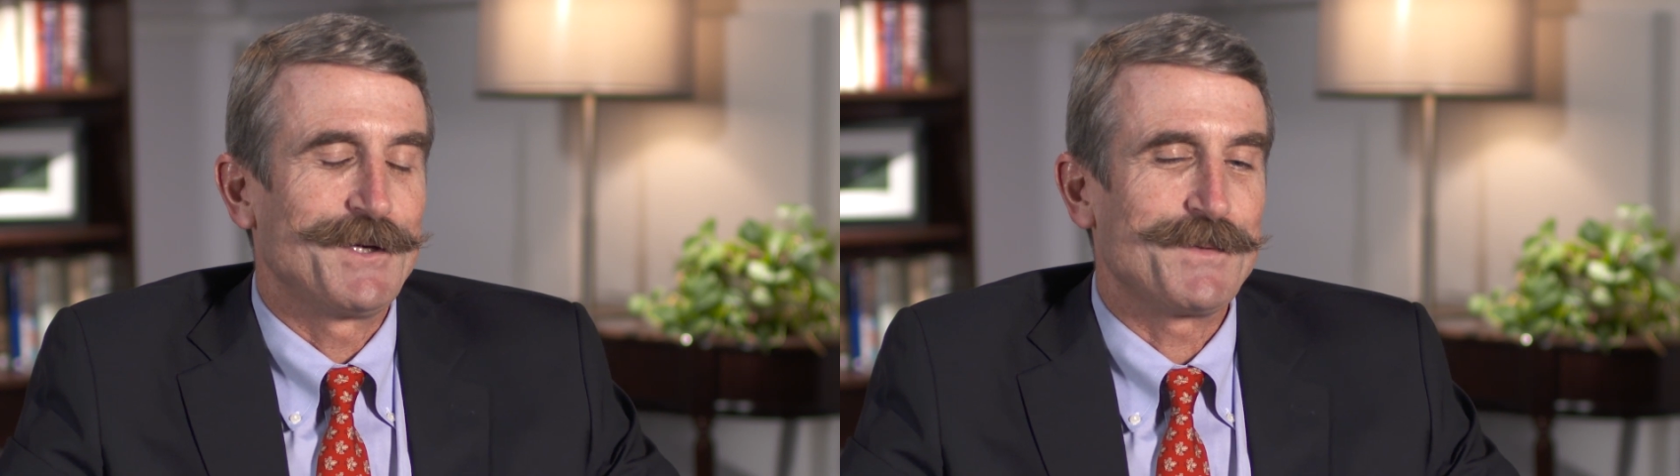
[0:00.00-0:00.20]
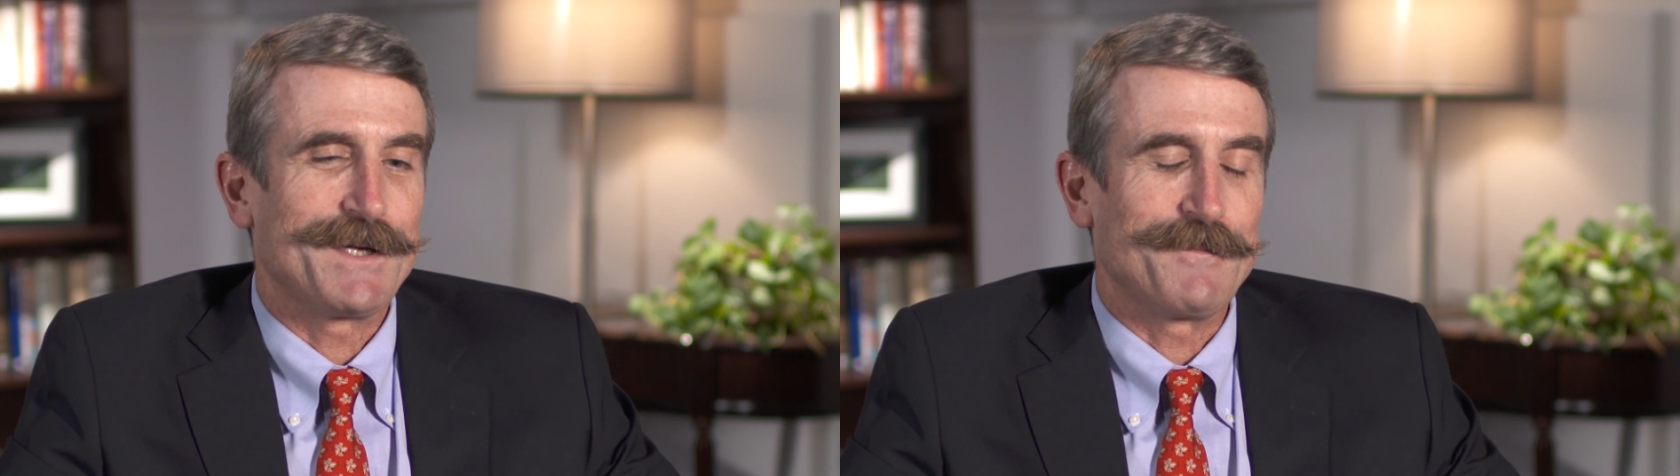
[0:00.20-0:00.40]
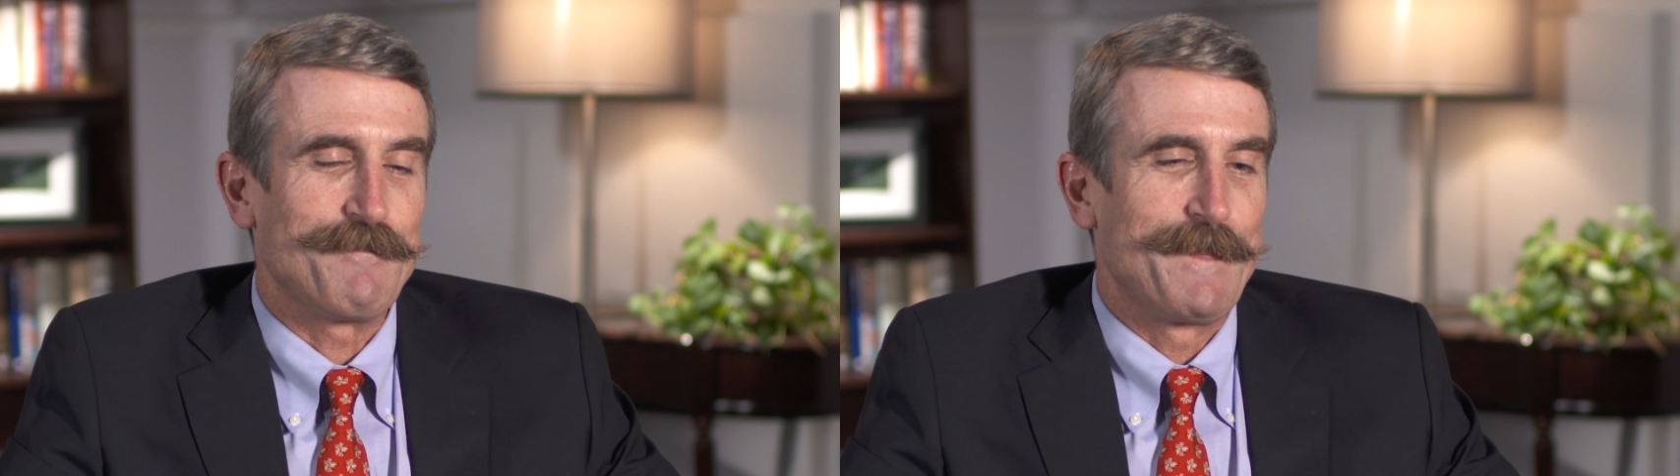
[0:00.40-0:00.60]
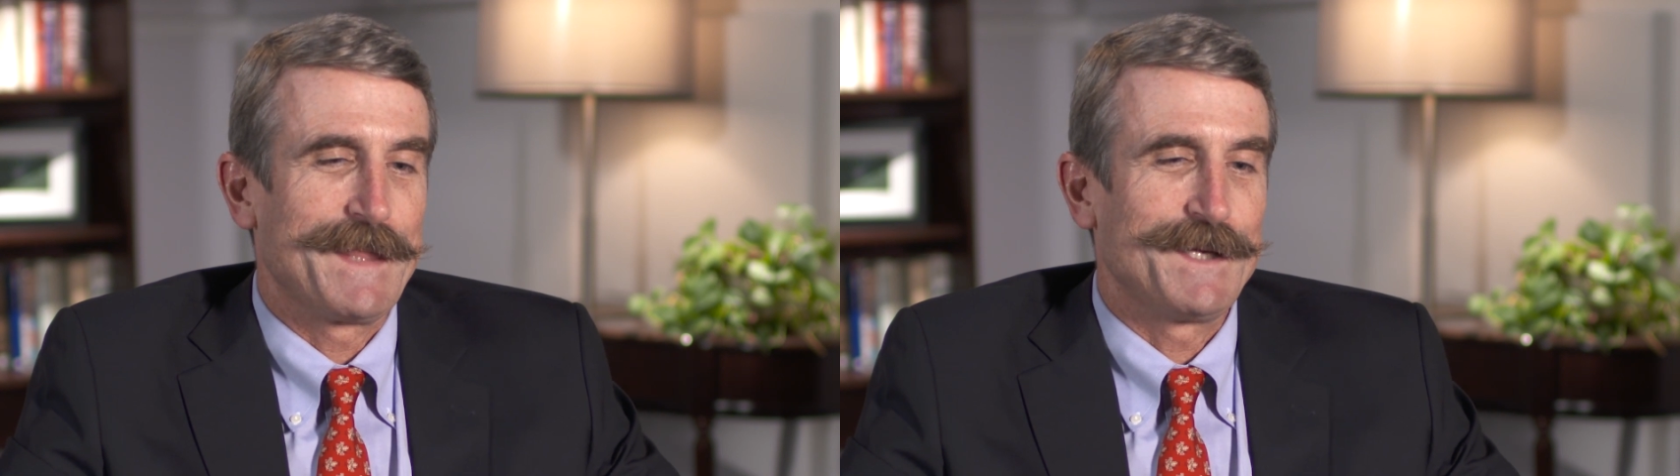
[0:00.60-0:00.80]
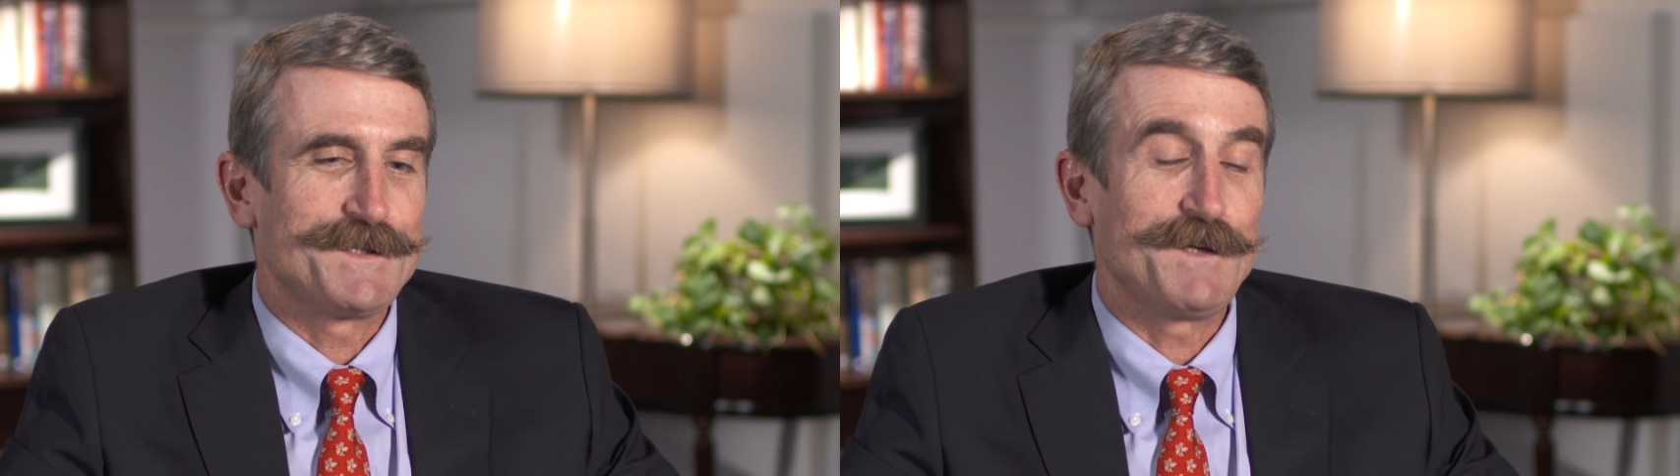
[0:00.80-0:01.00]
Well,
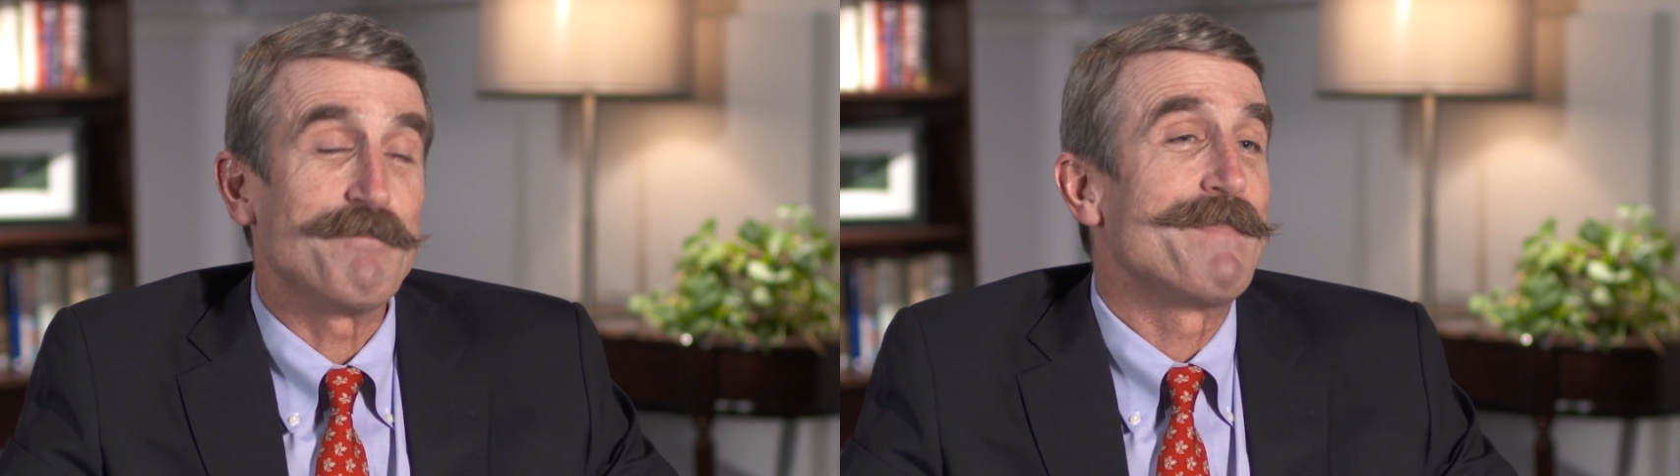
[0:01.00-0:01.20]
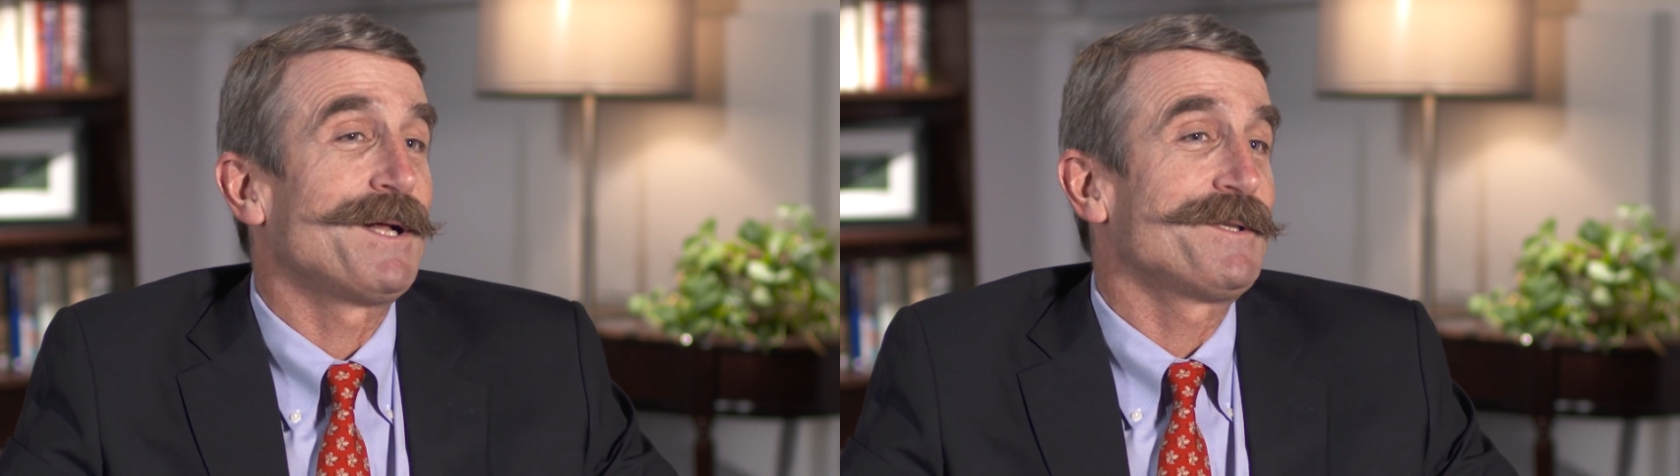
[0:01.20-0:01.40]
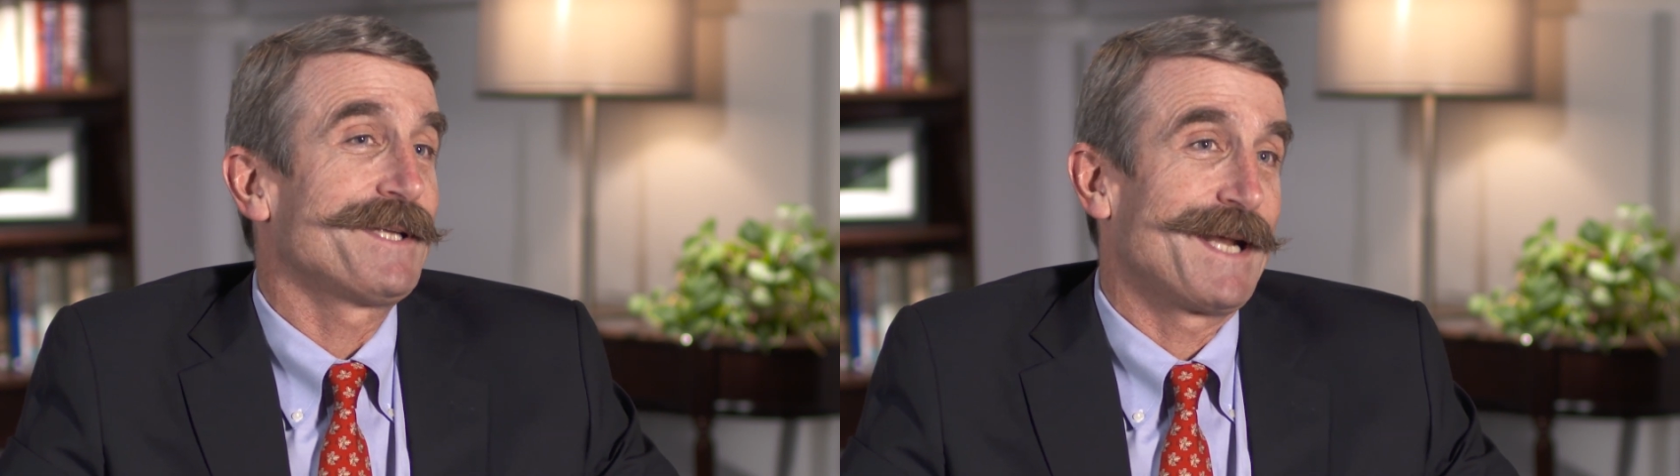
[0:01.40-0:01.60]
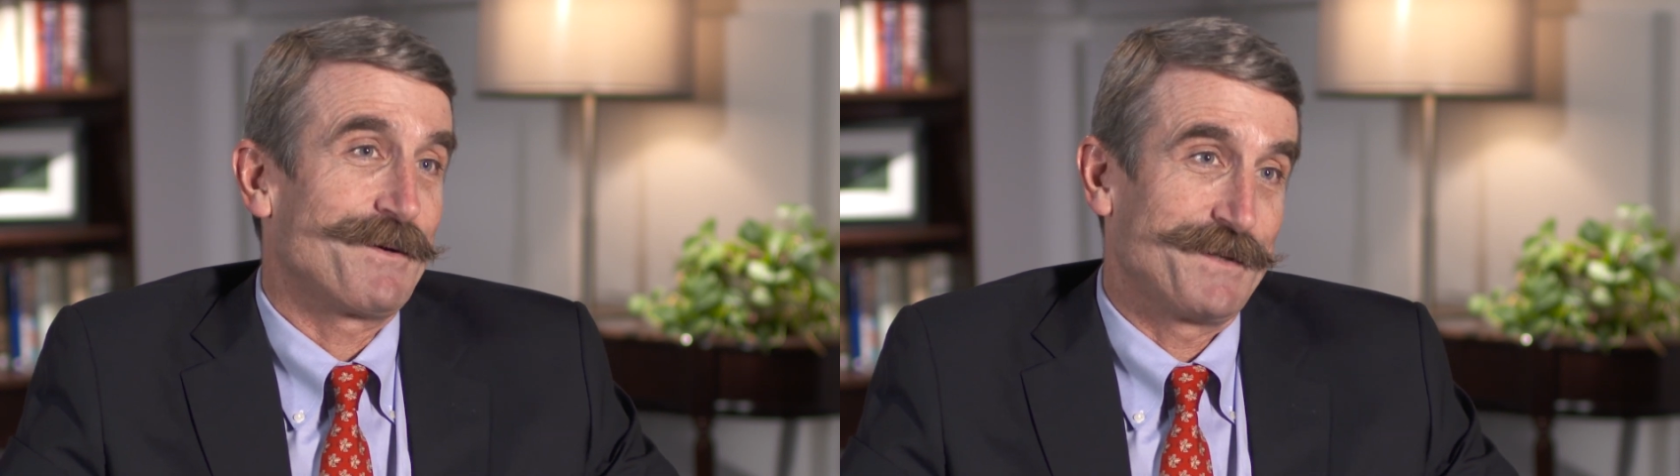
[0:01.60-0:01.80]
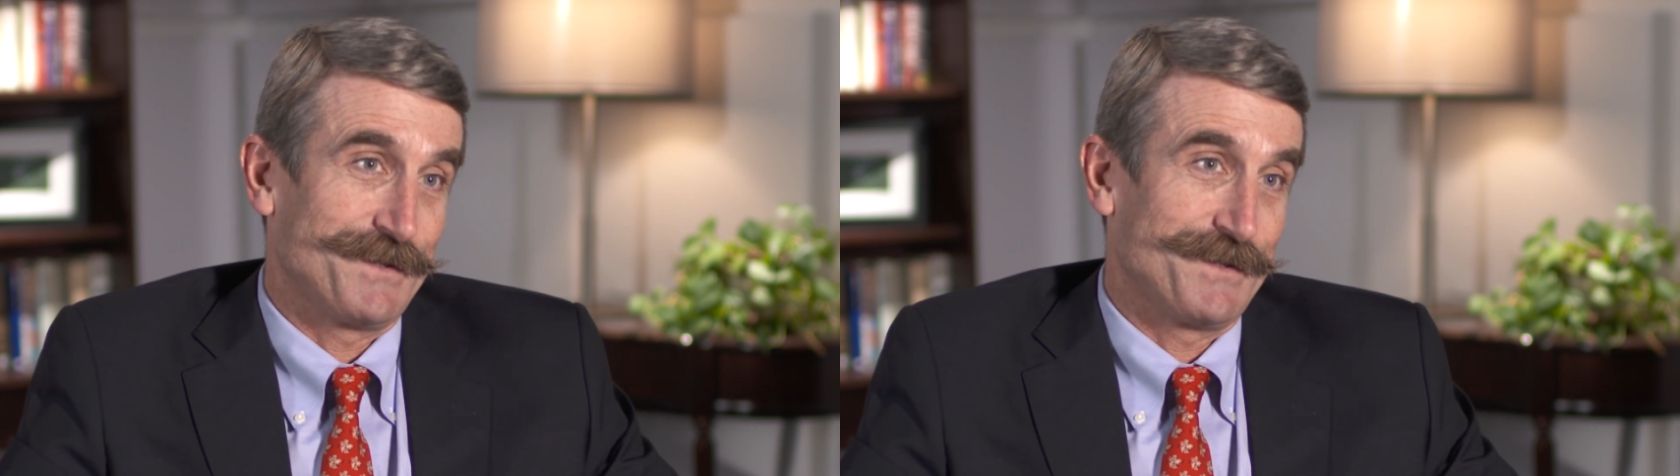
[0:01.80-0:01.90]
she belted out